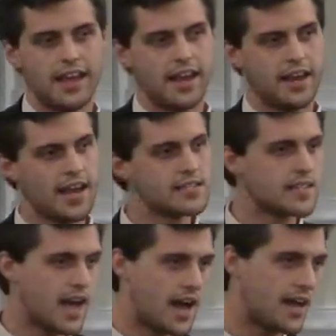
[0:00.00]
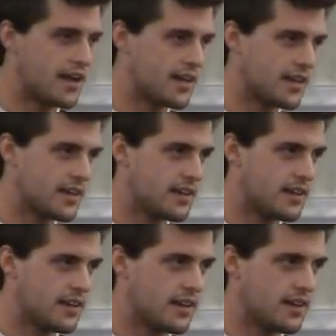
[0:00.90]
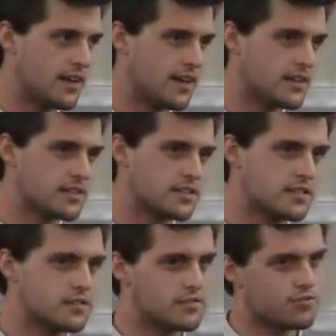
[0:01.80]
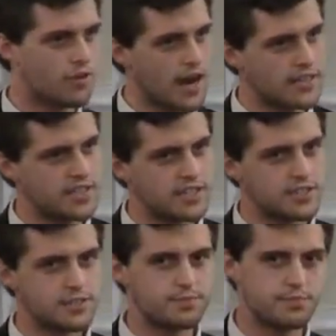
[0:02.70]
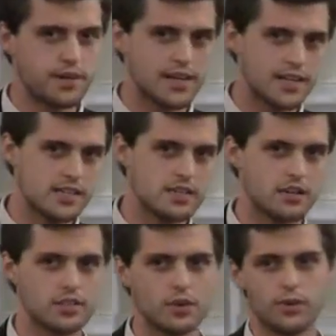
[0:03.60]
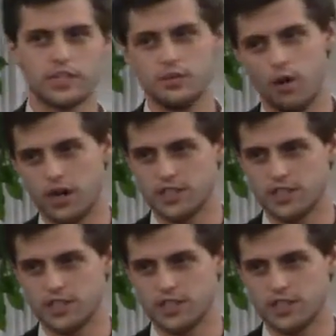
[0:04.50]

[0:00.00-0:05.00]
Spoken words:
And Hezekiah is righteous, but he's also wishy-washy.